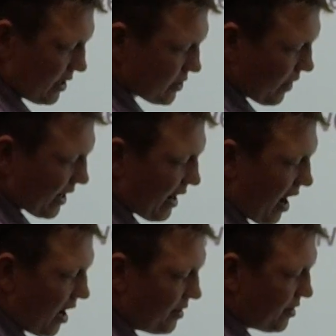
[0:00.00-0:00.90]
So I got
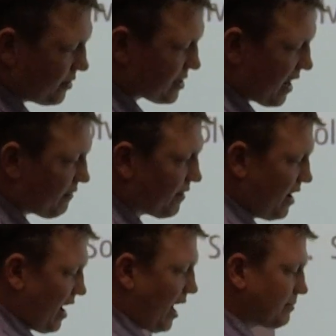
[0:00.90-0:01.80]
to undo stuff.
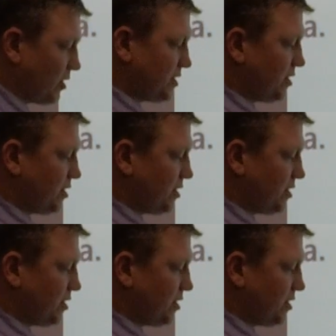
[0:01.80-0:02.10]
I'm going